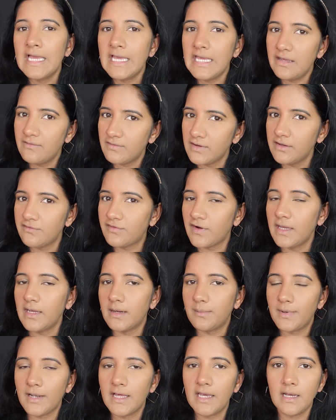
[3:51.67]
Even if I
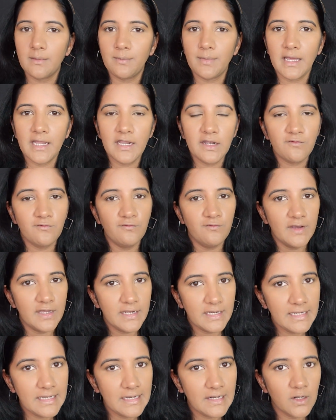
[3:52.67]
apply it
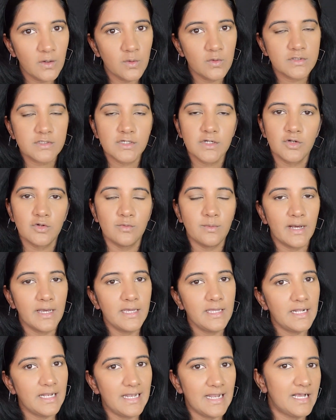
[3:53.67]
very closer to my
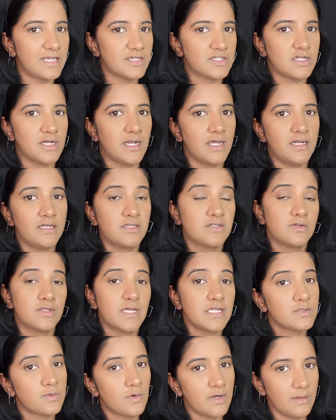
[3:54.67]
lash line. So
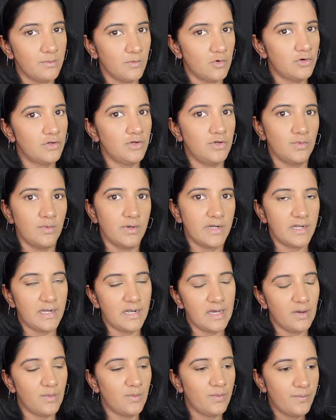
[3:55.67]
that's what I'm going to do it
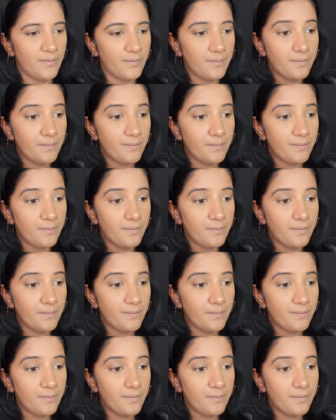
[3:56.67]
now.